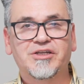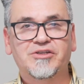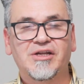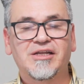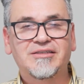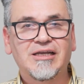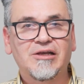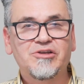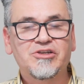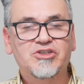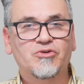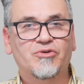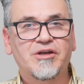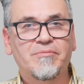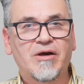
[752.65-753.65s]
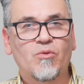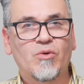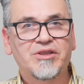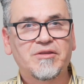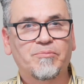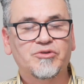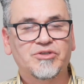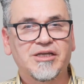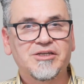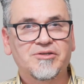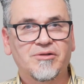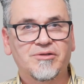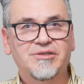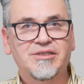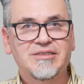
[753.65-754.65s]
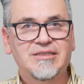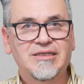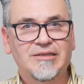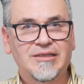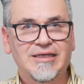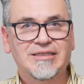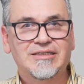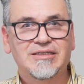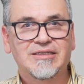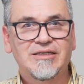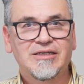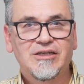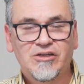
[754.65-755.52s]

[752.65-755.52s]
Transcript: It's going to tell you a story about what the potential of this deal is.